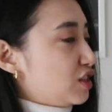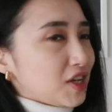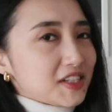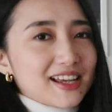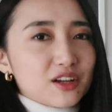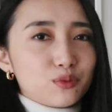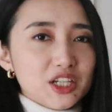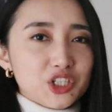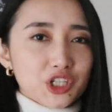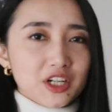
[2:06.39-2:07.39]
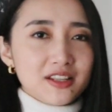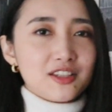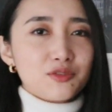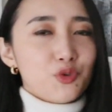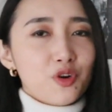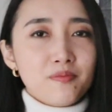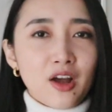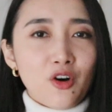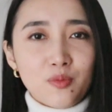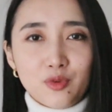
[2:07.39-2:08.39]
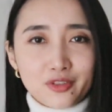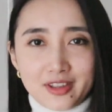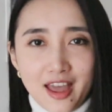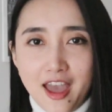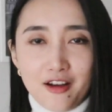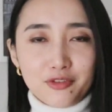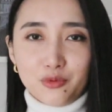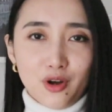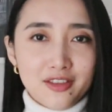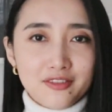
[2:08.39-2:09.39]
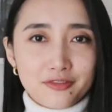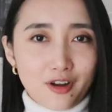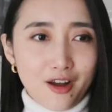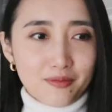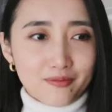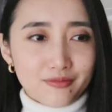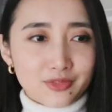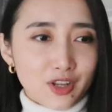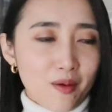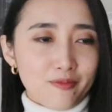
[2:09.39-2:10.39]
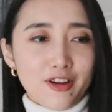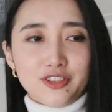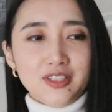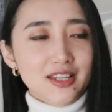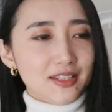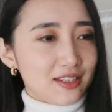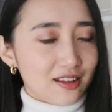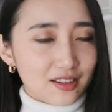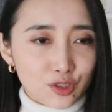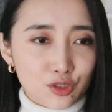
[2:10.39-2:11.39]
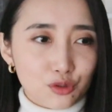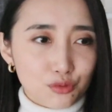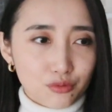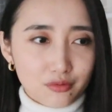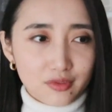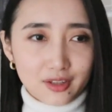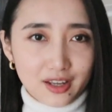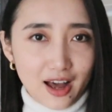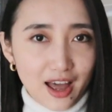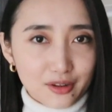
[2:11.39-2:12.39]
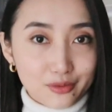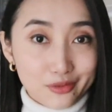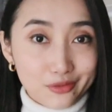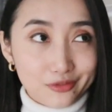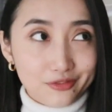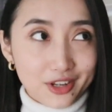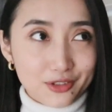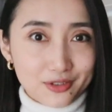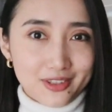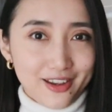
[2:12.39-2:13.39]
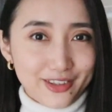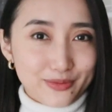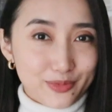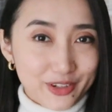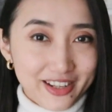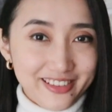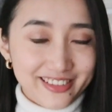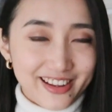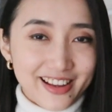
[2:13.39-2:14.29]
Just like a white shirt is worn by almost everyone, from top fashionistas to the guy who fixed your sink this morning.